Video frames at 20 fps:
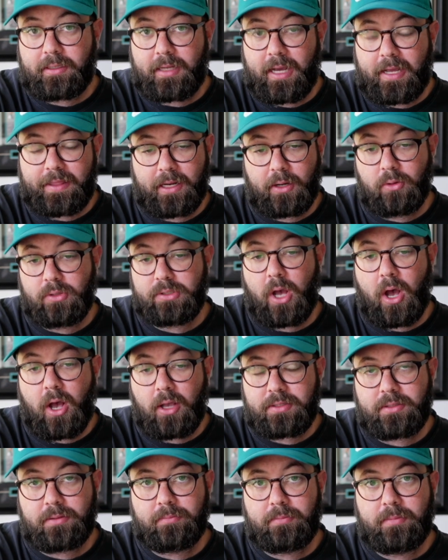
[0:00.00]
I think it was
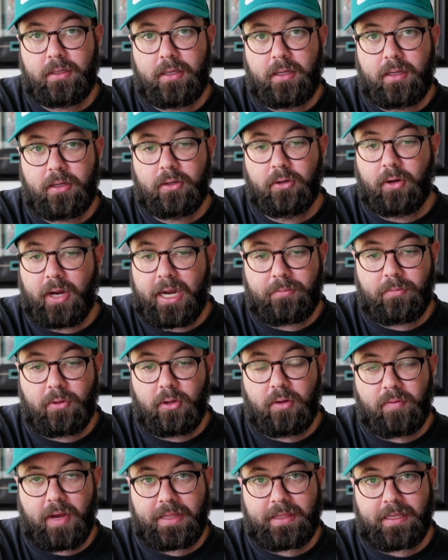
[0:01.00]
awesome. Great
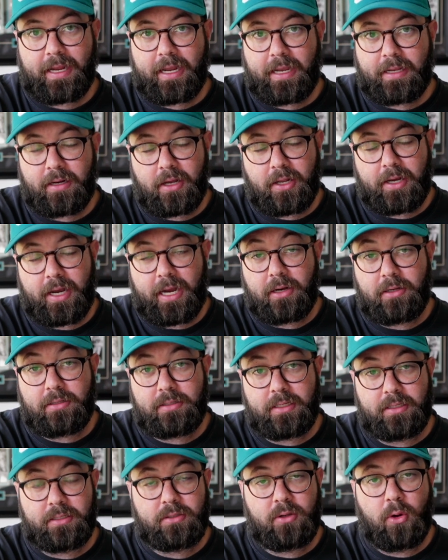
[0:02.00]
move. I think Anton
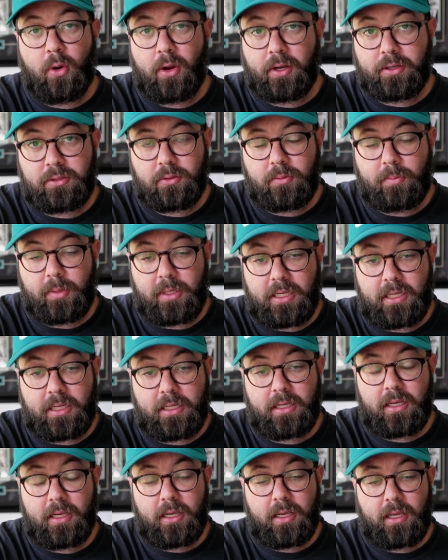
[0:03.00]
Harrison is going to
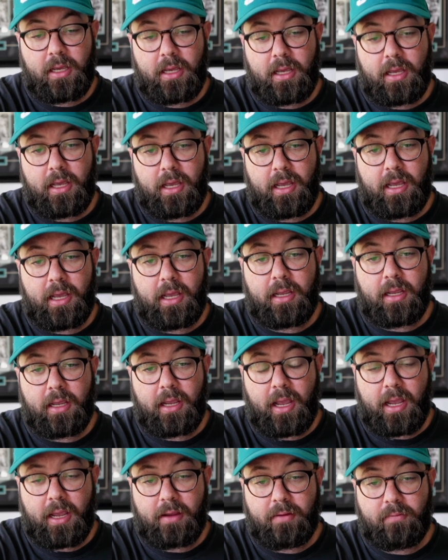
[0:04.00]
be
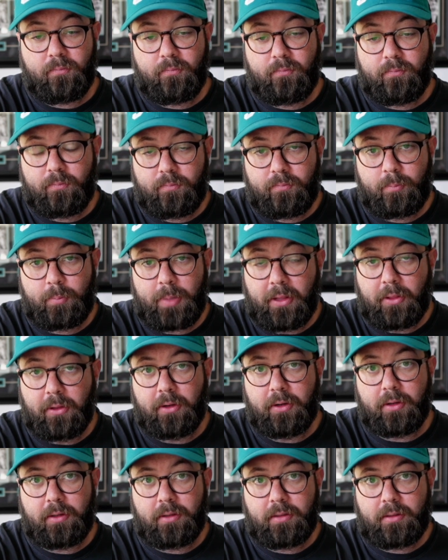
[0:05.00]
a
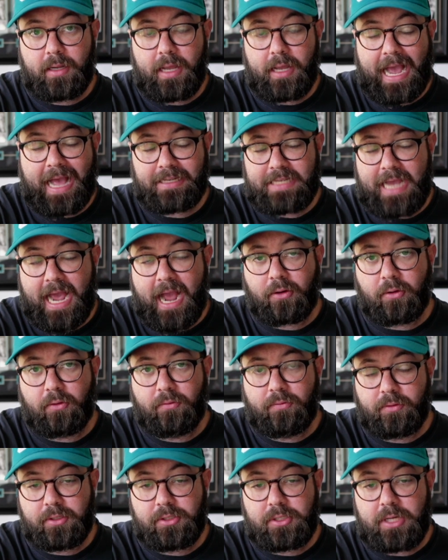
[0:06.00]
pillar at tackle
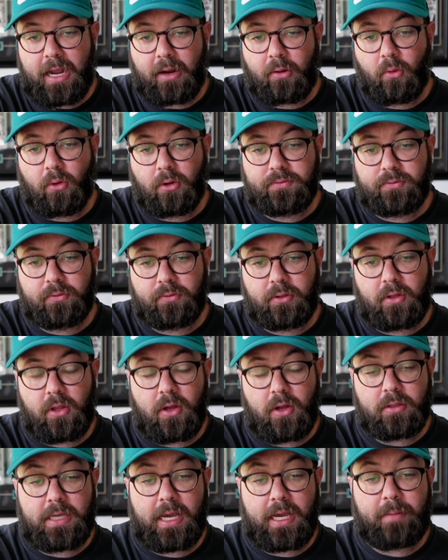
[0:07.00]
for the Jaguars for a
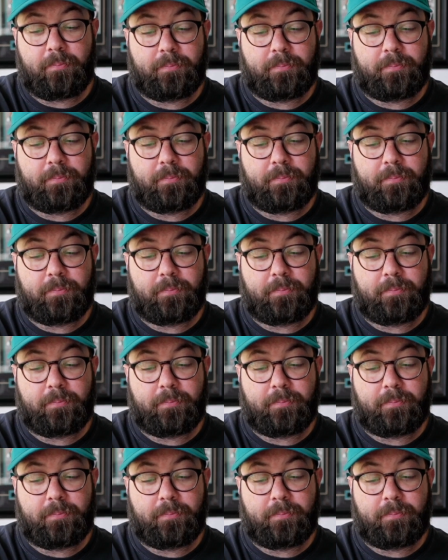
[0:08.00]
long time.